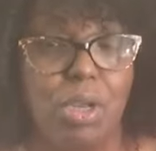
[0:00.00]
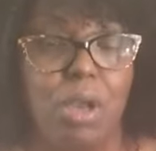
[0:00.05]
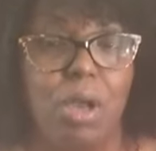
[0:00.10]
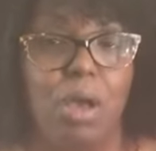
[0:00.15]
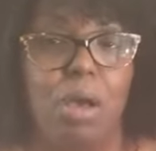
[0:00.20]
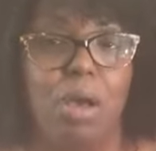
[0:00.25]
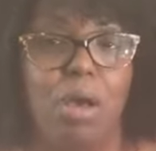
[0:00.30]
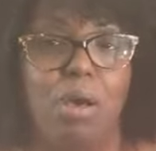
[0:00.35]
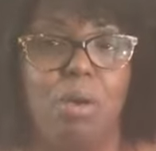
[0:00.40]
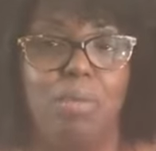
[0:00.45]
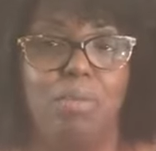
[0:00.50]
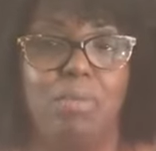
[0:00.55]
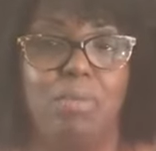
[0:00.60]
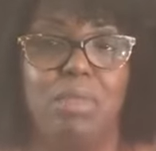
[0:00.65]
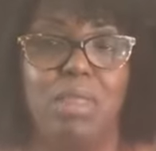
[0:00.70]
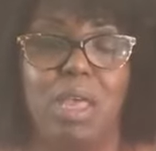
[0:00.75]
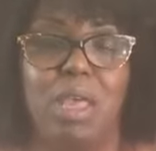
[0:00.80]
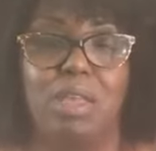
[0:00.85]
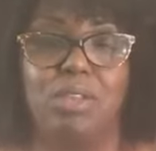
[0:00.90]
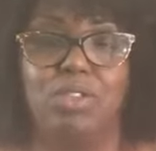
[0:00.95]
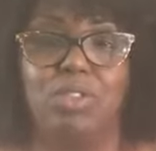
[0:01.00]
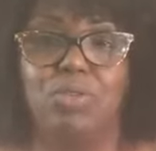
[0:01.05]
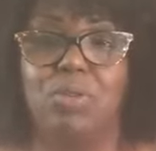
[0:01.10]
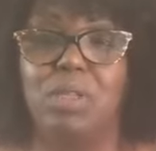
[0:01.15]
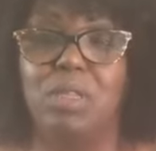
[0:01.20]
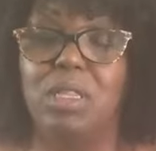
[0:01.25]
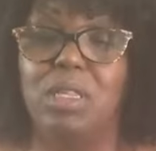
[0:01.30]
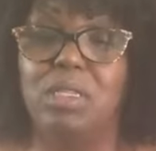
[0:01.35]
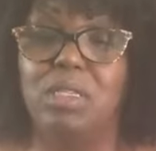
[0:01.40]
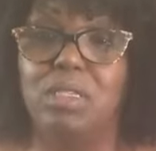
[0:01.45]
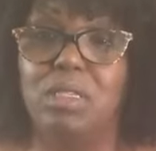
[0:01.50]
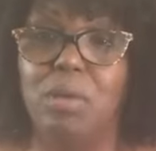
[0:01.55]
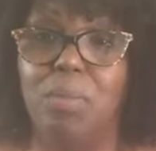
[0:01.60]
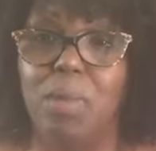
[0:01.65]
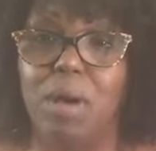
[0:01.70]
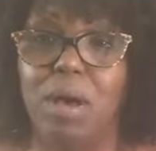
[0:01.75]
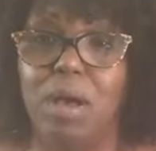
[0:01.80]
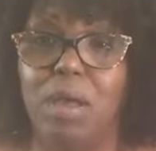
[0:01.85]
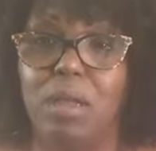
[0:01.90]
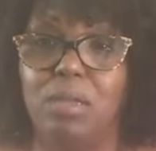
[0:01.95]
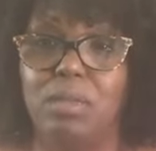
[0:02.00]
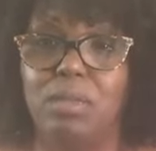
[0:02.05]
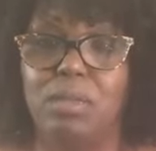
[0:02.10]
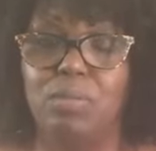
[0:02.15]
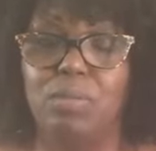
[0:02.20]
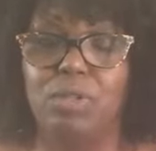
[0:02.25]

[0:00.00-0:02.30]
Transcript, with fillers: um, that strengthens the bond